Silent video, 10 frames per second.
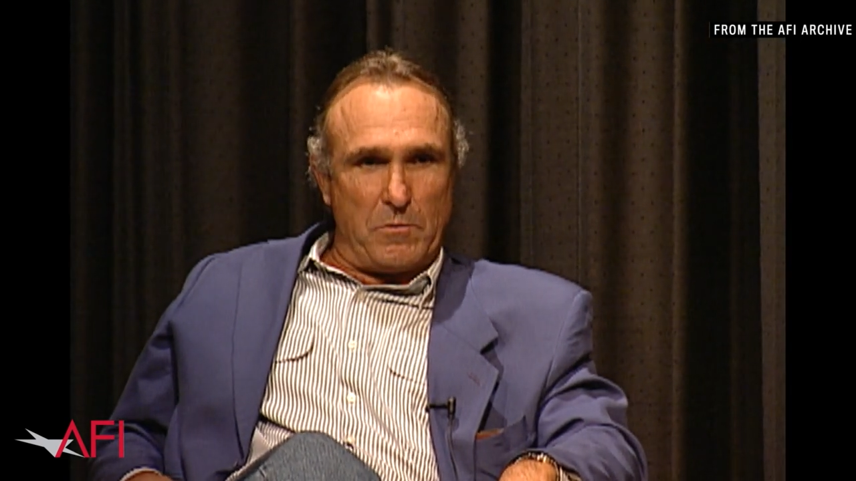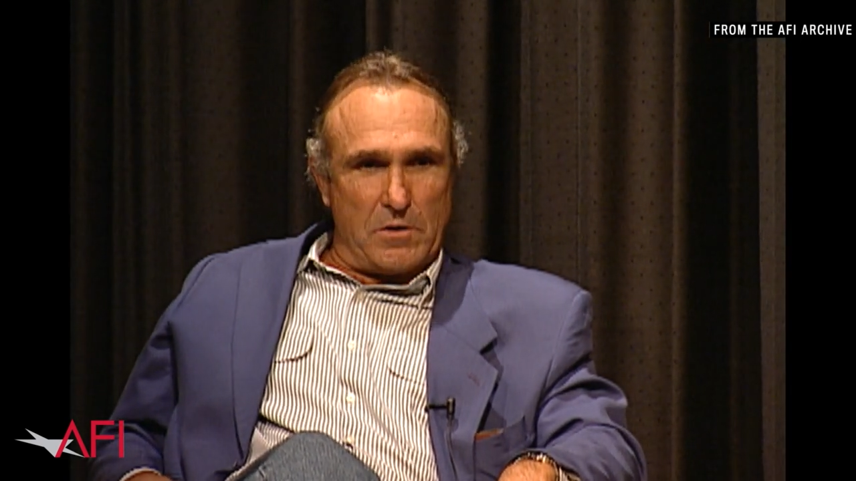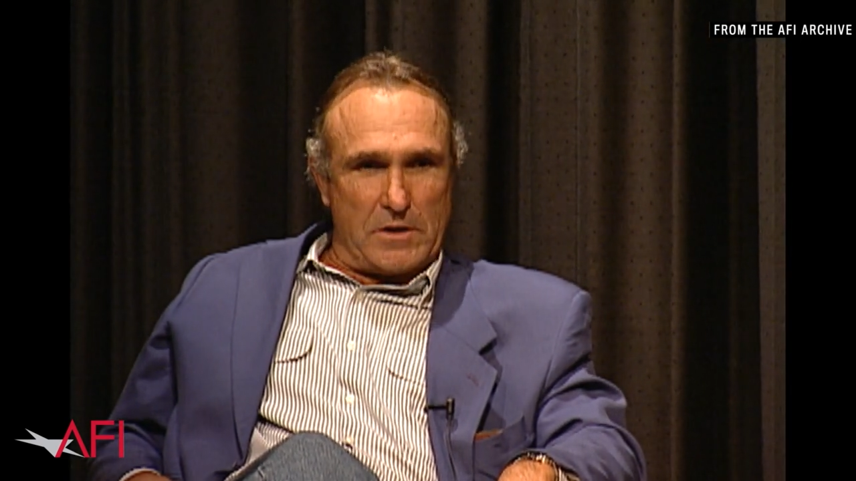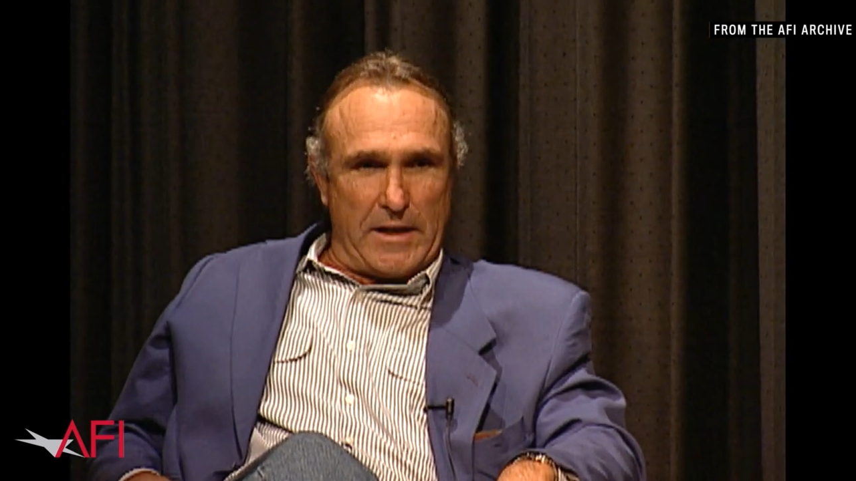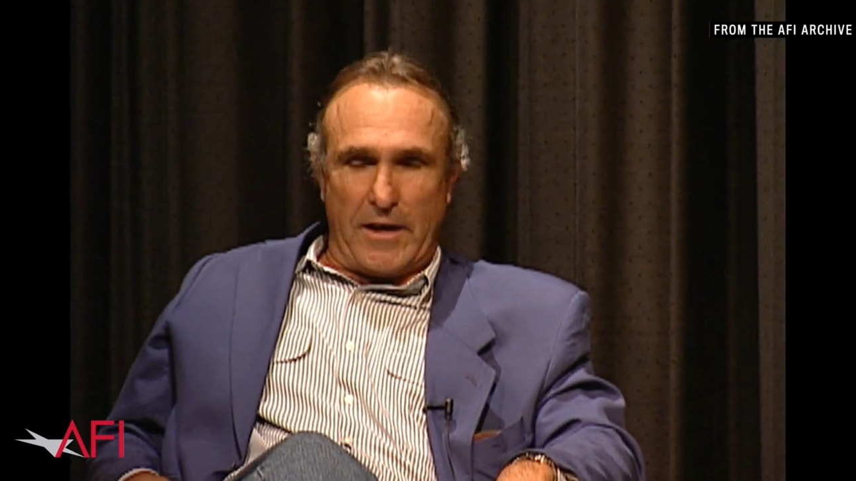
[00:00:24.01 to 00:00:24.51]

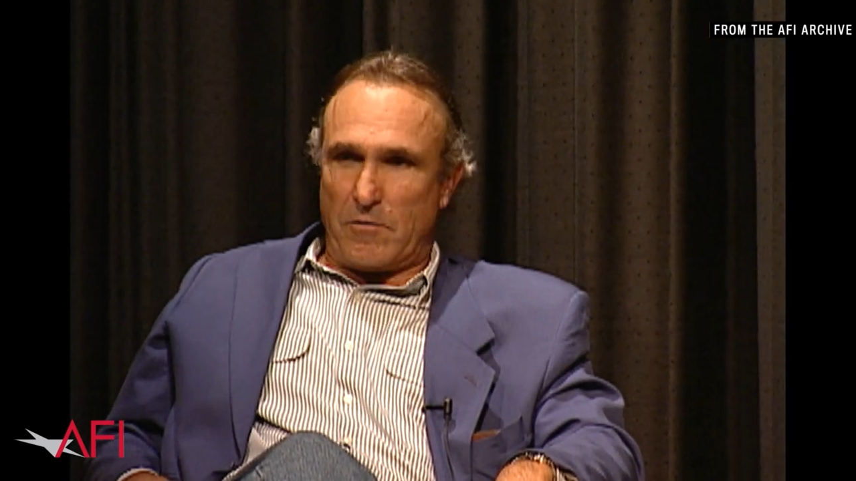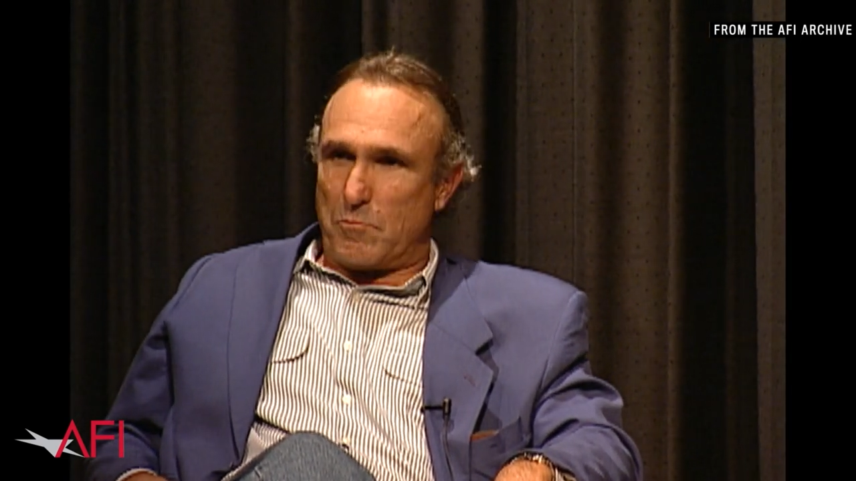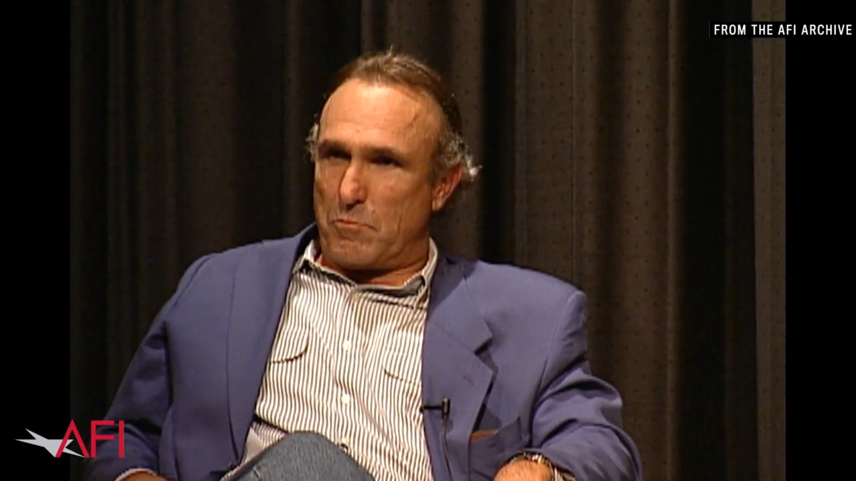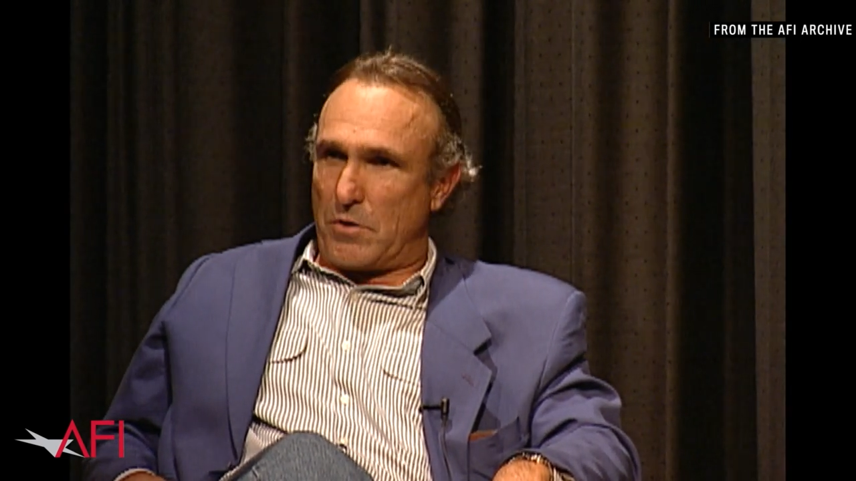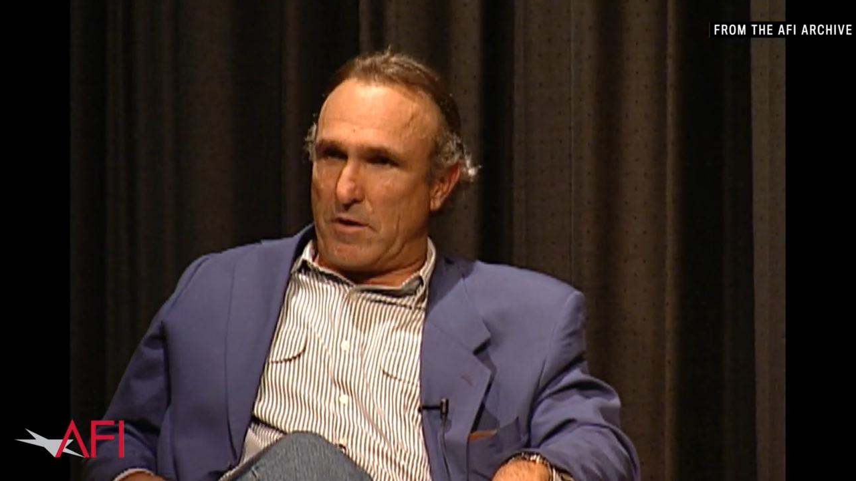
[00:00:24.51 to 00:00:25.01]
worked out
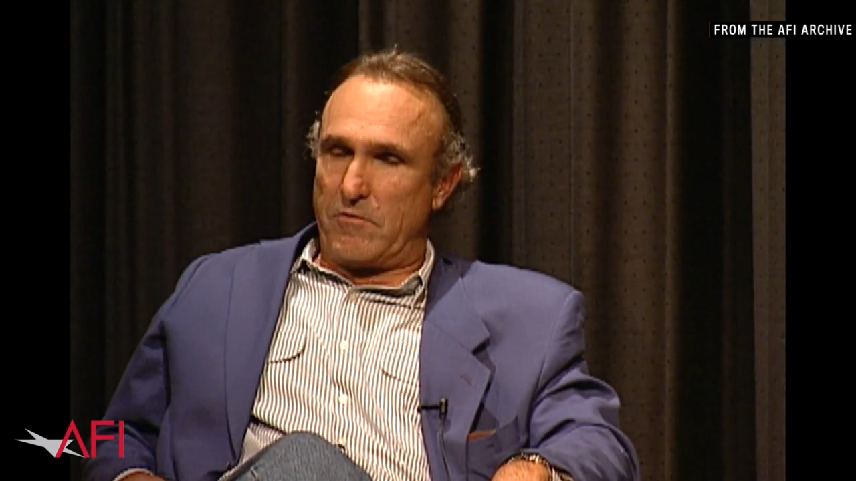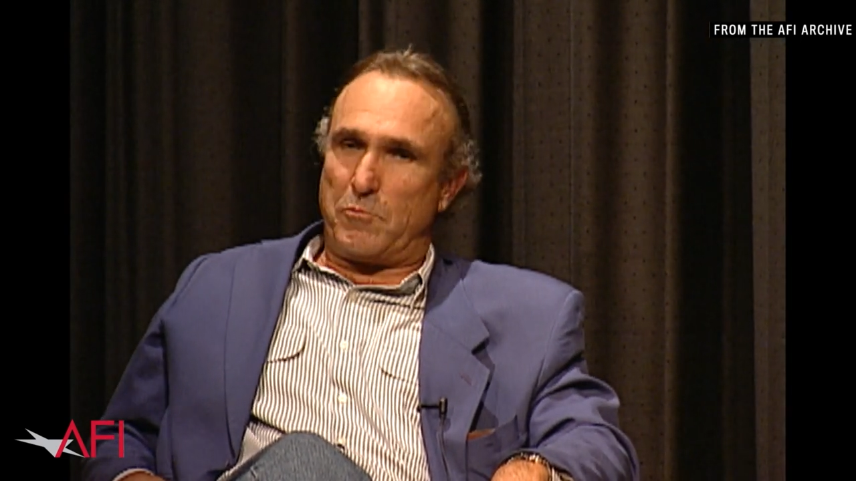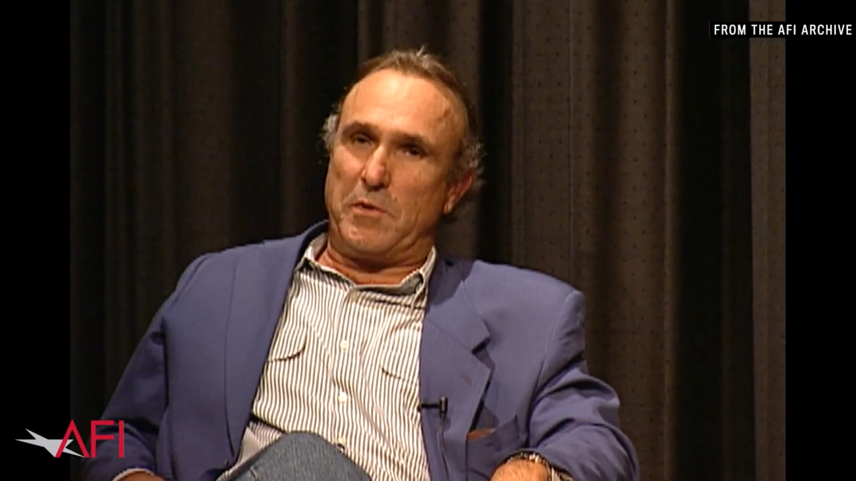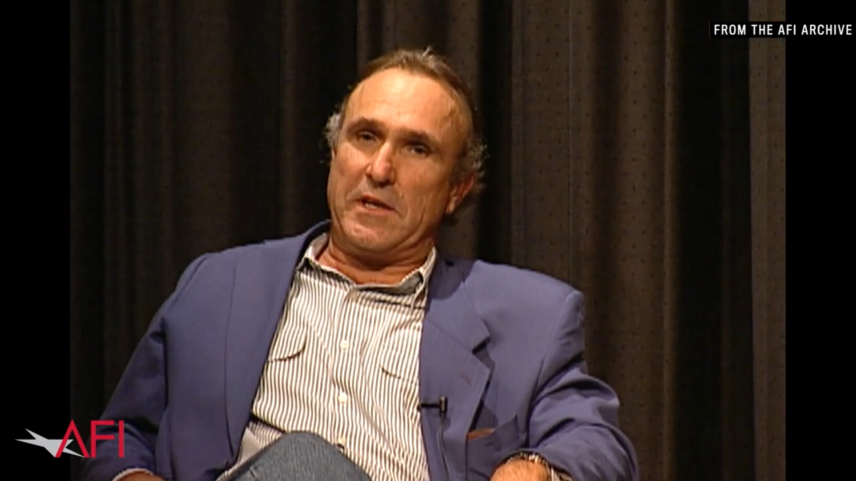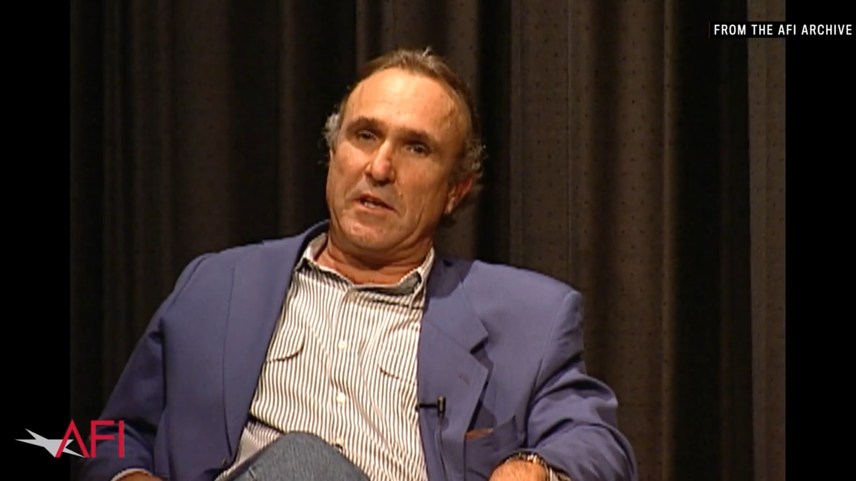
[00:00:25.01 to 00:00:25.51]
and problems
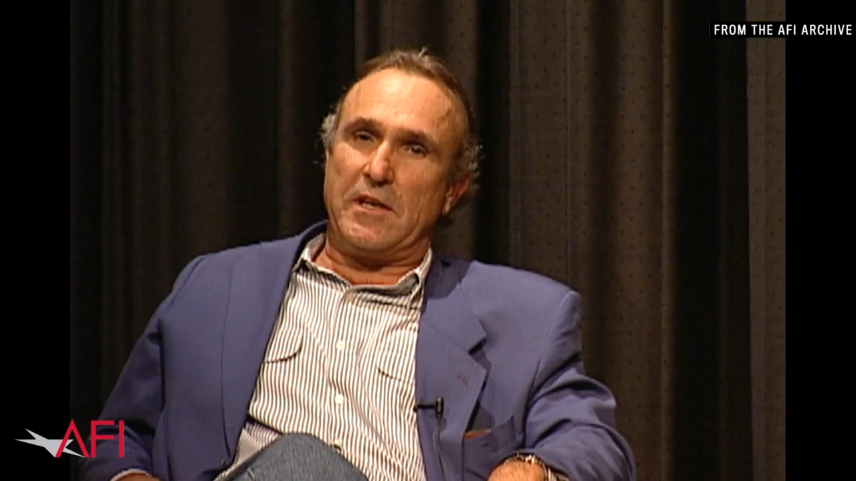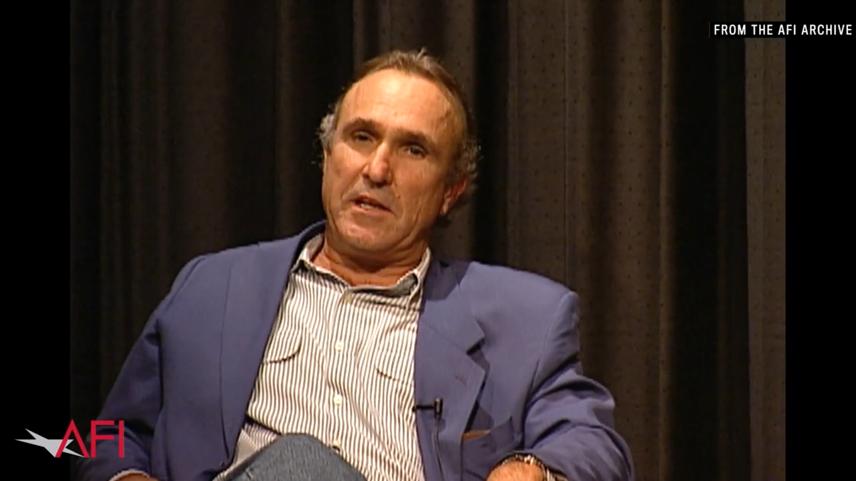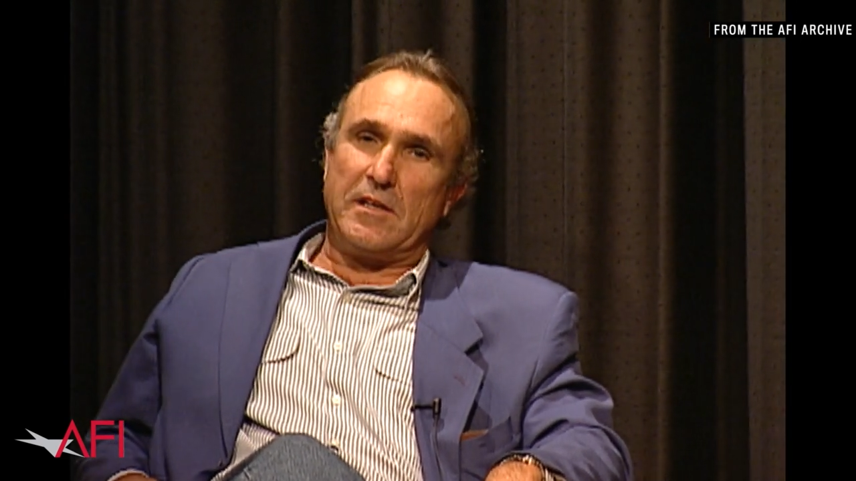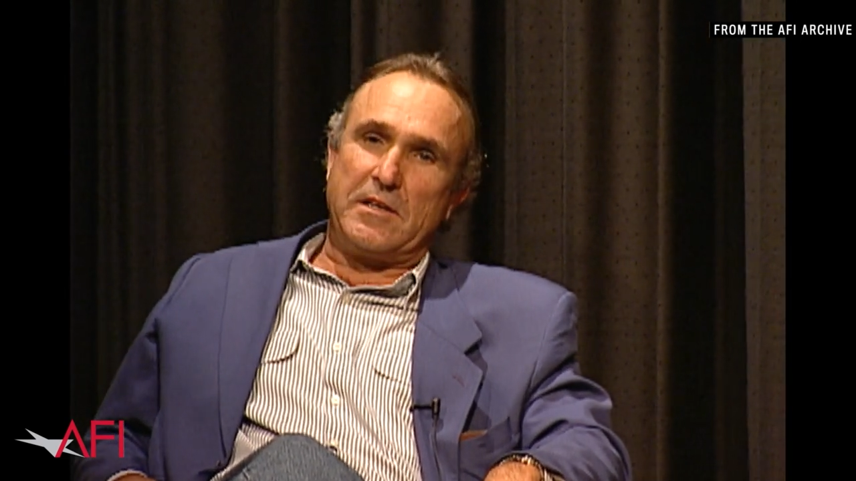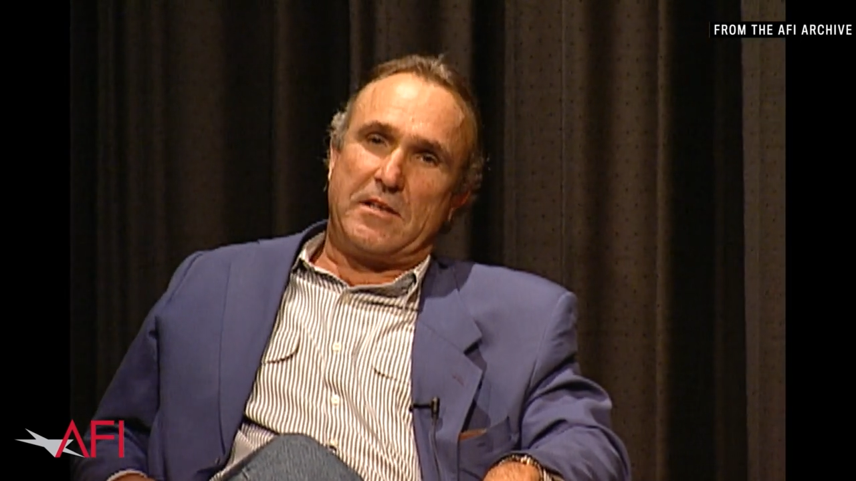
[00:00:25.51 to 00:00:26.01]
being neatly